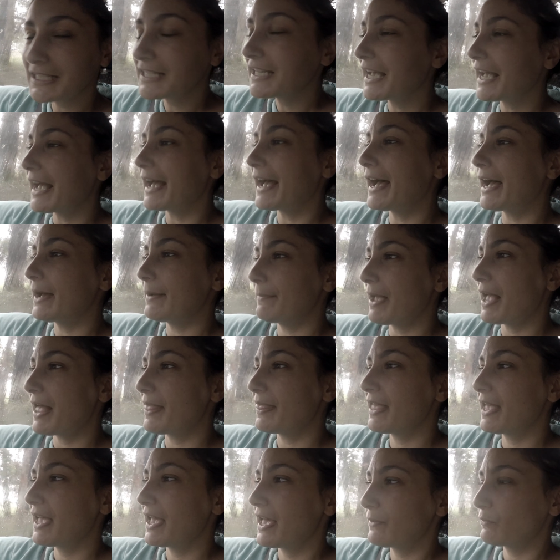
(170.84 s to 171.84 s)
Um,
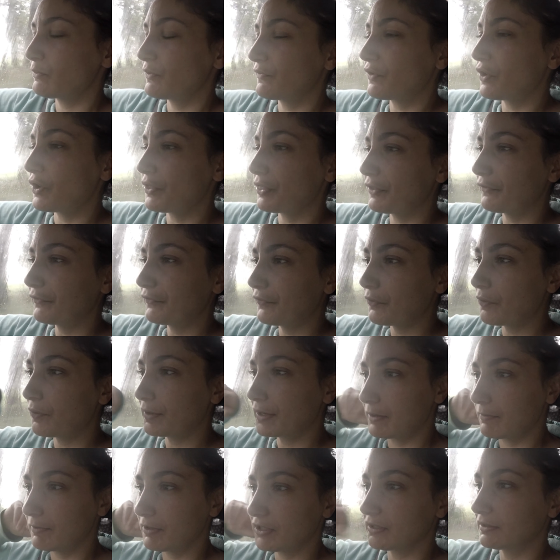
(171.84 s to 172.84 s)
and then we've got the
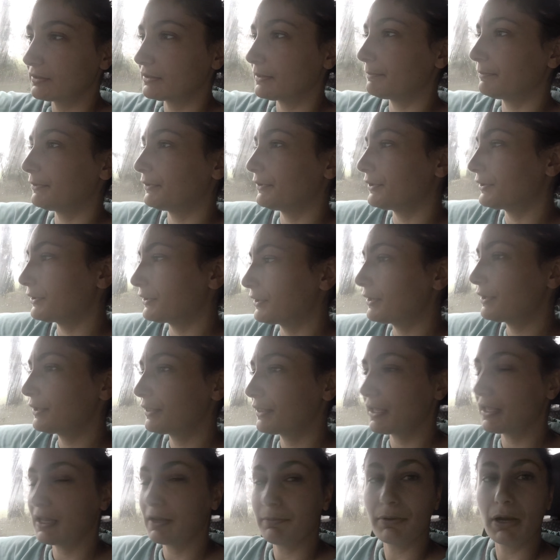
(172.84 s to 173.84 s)
40, which is the blue
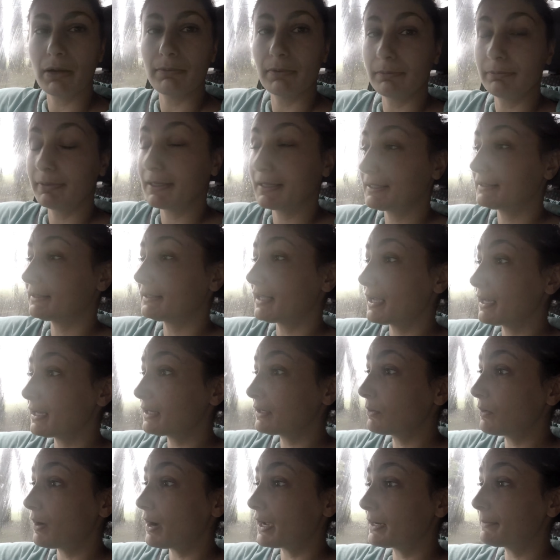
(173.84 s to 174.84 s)
ute that you've probably
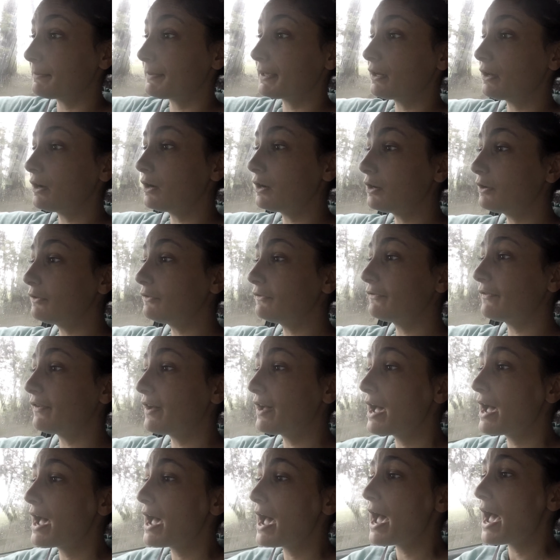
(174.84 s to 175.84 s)
seen quite a bit of.
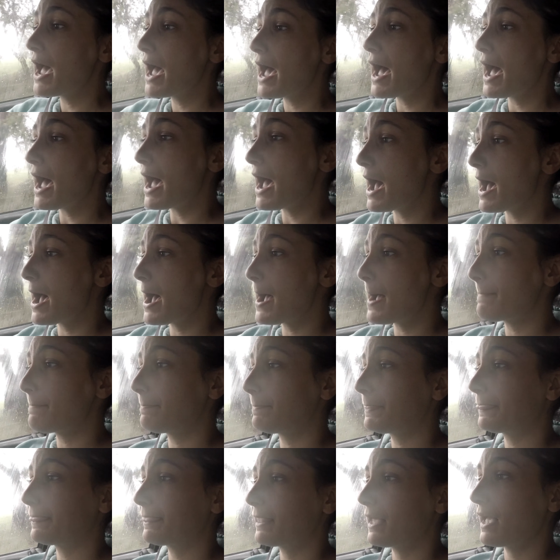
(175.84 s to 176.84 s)

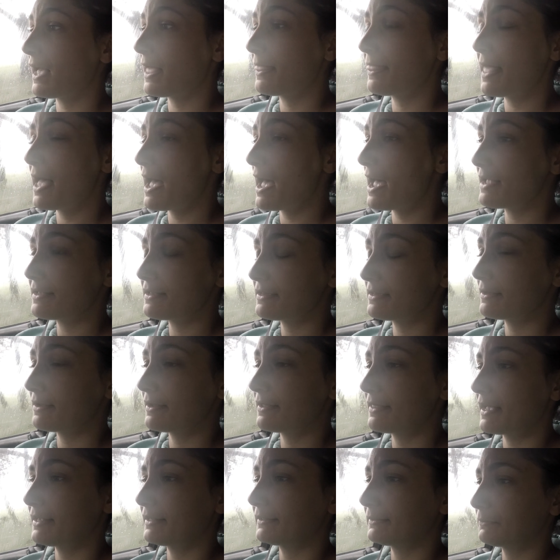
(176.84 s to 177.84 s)
Um, and that, you
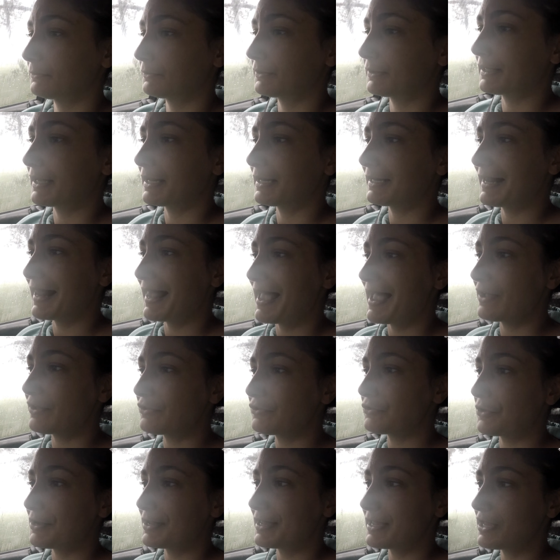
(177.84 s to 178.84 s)
know, that would get it out,
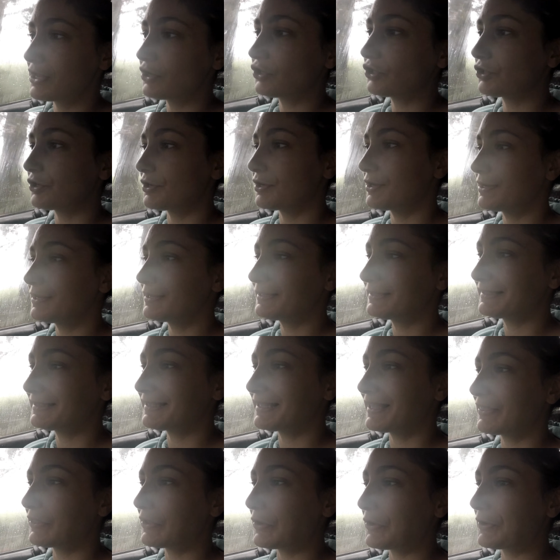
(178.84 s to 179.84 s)
no issues.
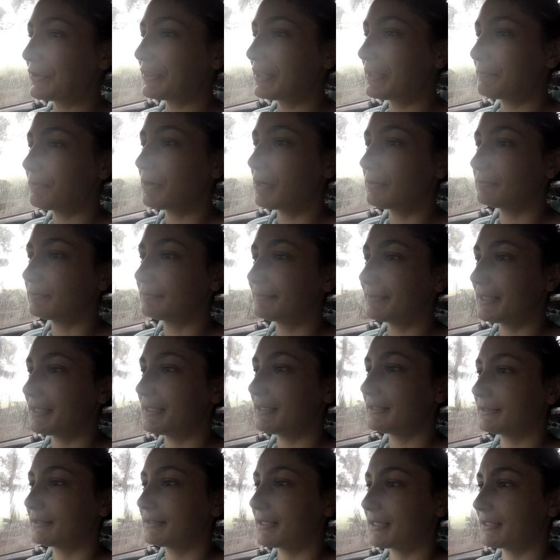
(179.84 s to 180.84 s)
The only problem
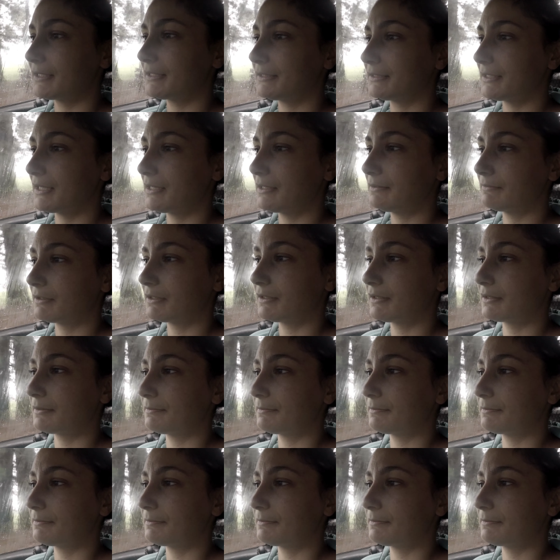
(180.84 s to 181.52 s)
is that it's in one of